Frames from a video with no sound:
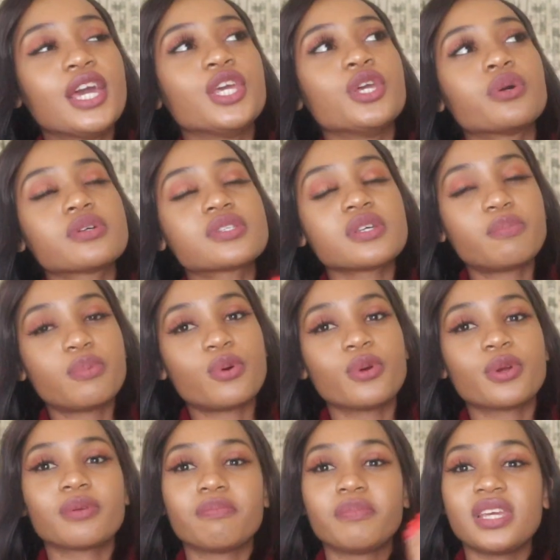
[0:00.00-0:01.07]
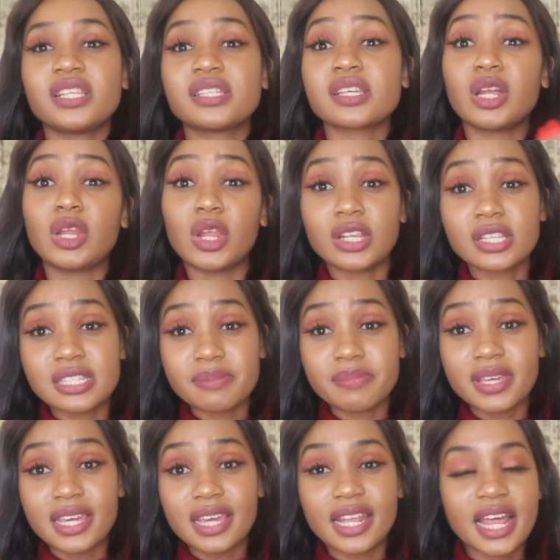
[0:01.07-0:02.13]
your support means a lot to
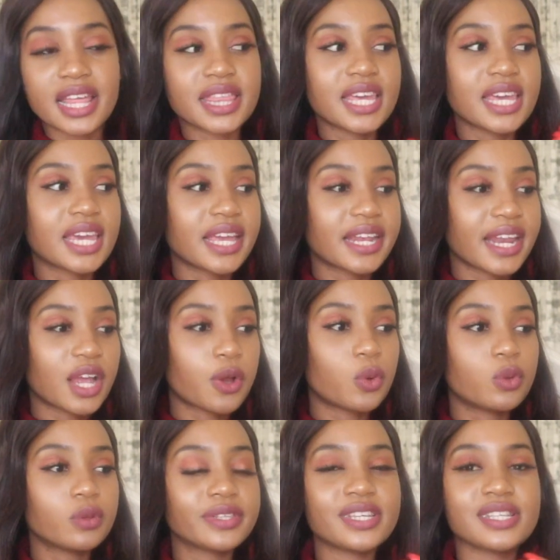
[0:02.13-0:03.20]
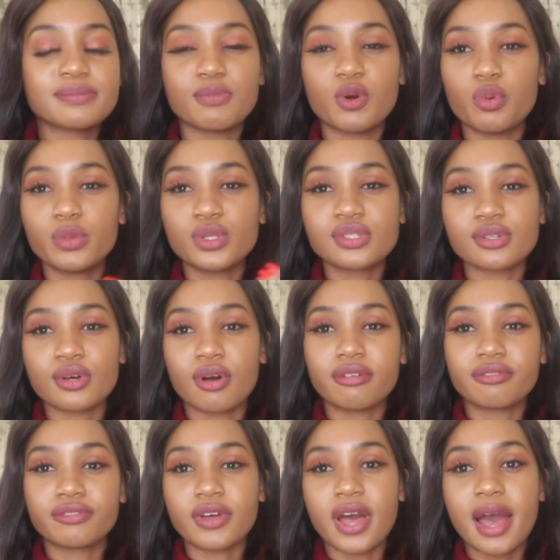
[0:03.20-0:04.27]
me, and I think in like all these moments
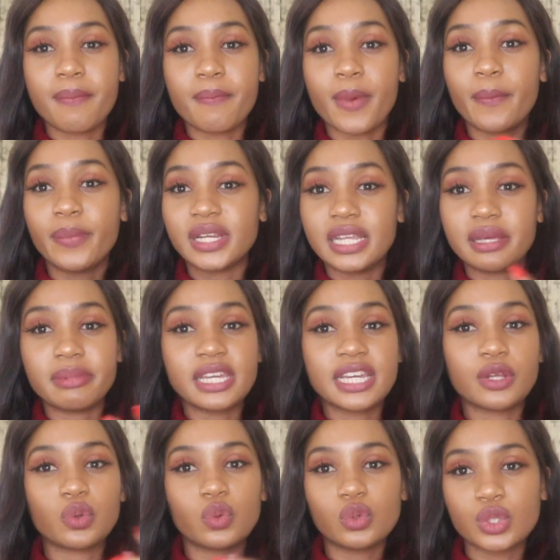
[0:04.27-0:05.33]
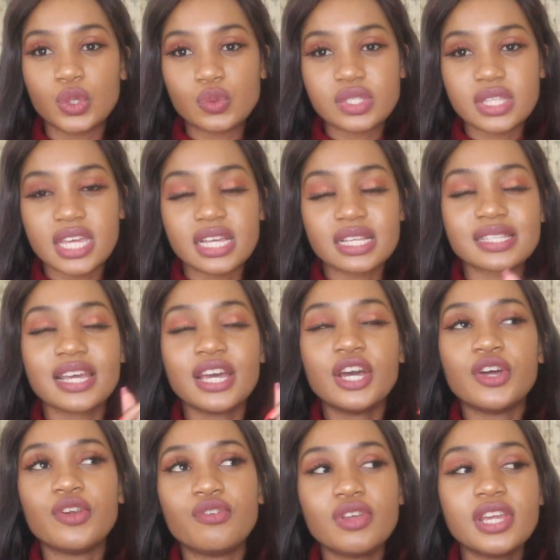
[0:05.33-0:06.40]
of um, pandemic and all those things,
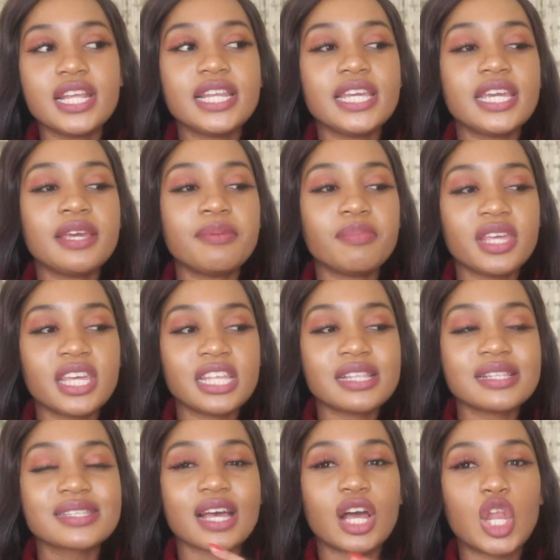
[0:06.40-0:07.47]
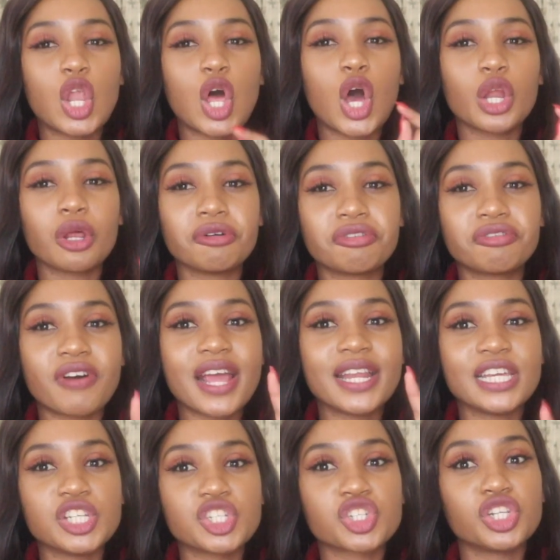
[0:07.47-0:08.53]
really means a lot of
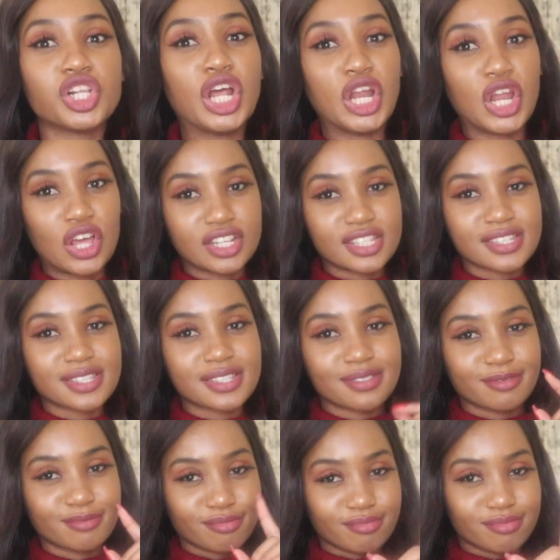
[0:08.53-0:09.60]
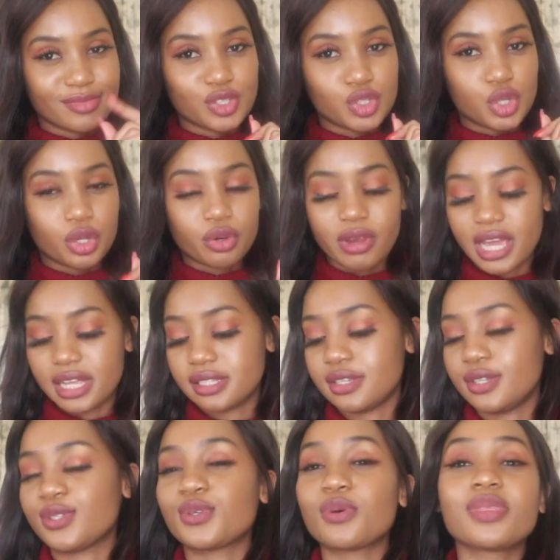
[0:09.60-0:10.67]
financial a lot to
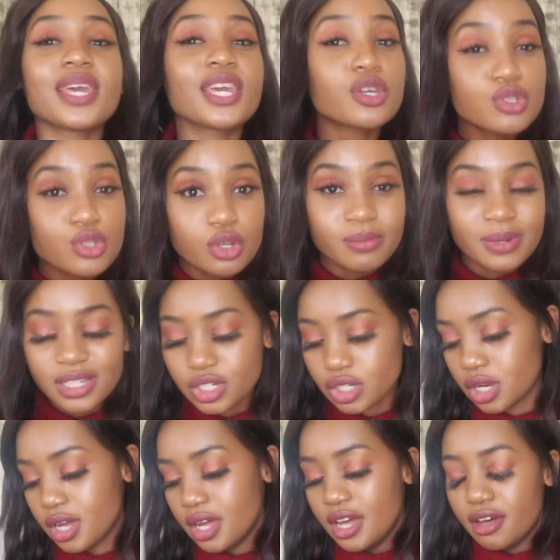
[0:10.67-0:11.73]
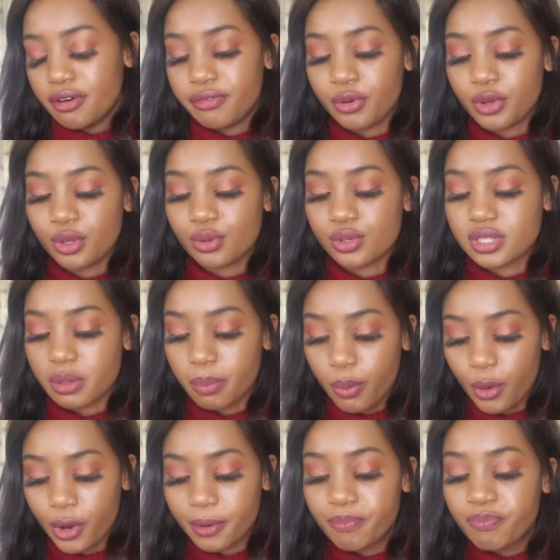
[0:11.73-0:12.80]
creators. So thank you so much for your
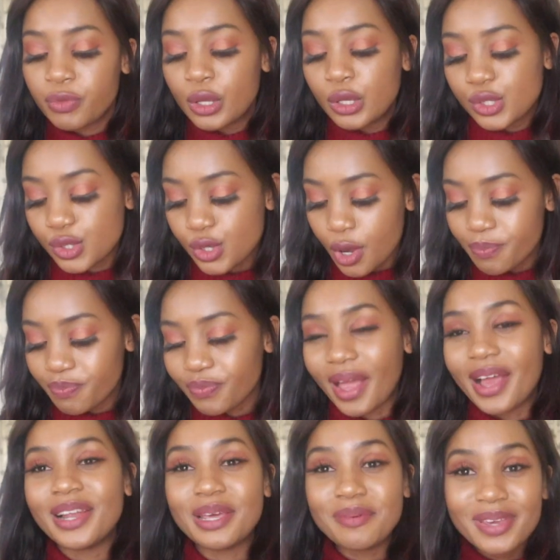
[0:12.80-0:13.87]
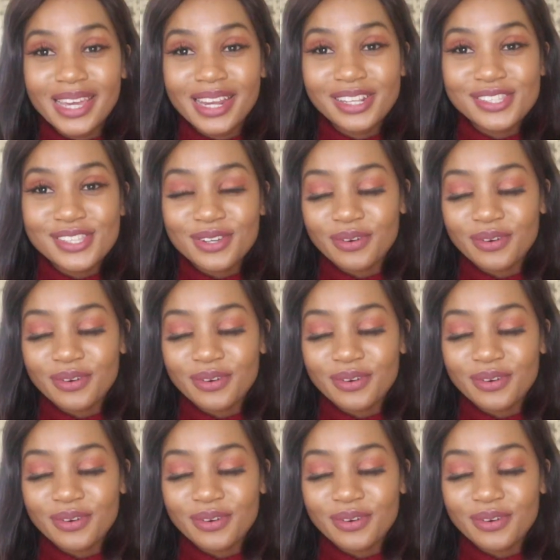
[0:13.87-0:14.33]
support. So let me get into